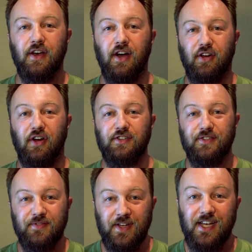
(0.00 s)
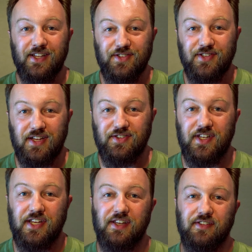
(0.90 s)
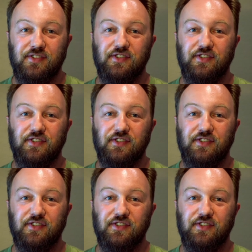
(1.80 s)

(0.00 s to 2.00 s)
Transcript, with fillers: Hi guys, Stas here.